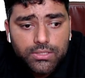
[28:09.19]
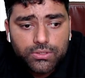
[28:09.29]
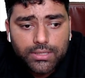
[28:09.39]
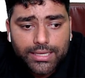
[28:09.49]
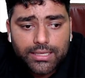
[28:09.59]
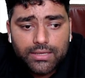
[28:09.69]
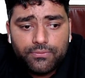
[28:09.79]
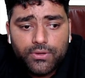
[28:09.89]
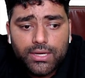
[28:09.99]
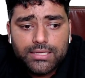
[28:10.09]
So like
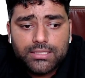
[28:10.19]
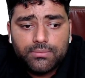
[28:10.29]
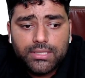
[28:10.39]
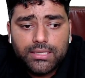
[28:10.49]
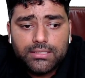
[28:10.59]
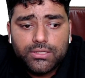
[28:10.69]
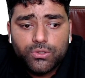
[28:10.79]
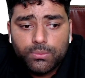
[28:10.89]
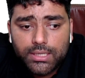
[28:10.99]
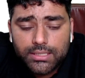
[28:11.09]
if you have something in the
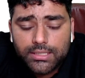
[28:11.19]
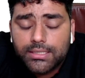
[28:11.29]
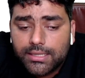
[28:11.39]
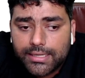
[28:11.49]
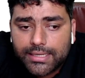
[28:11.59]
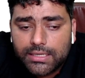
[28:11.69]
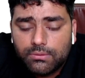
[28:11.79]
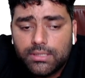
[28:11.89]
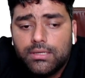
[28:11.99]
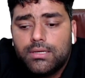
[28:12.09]
numerator, the
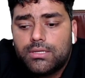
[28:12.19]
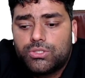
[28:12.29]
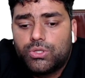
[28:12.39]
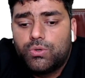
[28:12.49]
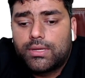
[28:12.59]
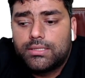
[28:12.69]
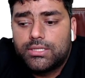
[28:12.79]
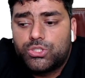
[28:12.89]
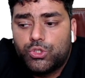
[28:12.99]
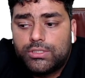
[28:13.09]
negative one, so you can
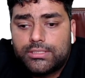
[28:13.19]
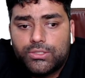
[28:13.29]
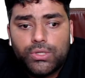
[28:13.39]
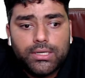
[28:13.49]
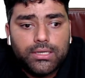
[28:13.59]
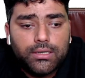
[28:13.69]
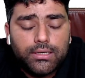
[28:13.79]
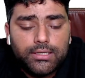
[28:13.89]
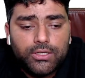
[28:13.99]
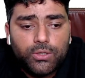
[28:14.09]
just switch to
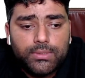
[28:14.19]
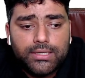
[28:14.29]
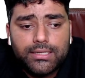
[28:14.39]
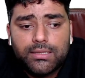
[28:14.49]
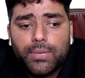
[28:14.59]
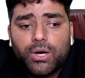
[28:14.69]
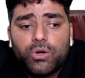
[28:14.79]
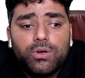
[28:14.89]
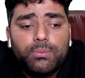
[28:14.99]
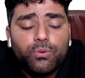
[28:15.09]
the denominator, and the
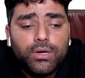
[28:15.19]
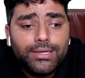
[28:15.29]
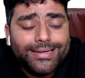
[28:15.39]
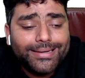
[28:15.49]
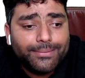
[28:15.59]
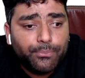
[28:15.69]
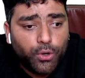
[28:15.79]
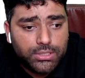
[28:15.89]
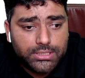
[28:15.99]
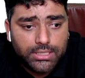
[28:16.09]
power will be what?
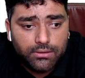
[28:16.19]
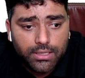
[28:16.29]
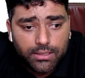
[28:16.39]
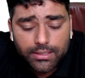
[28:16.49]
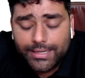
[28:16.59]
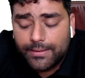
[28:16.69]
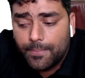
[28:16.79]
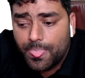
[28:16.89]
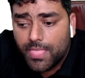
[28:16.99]
Positive, right?